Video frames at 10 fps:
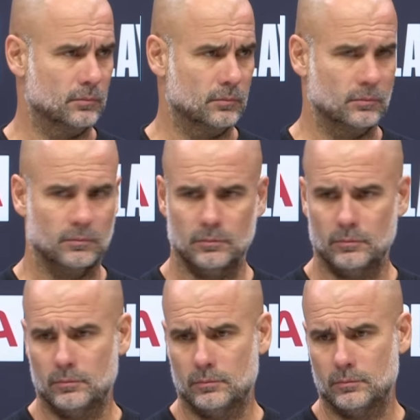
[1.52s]

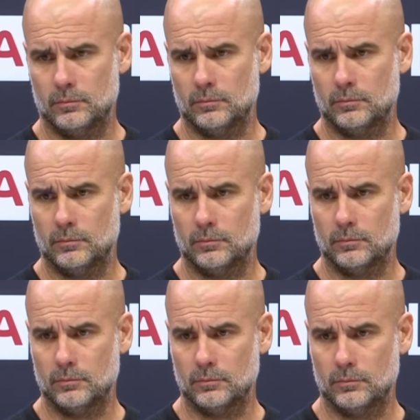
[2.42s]

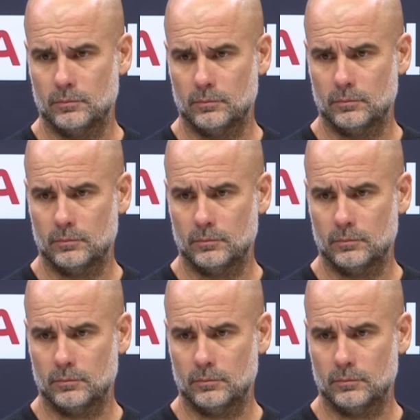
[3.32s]
No one is speaking in this clip.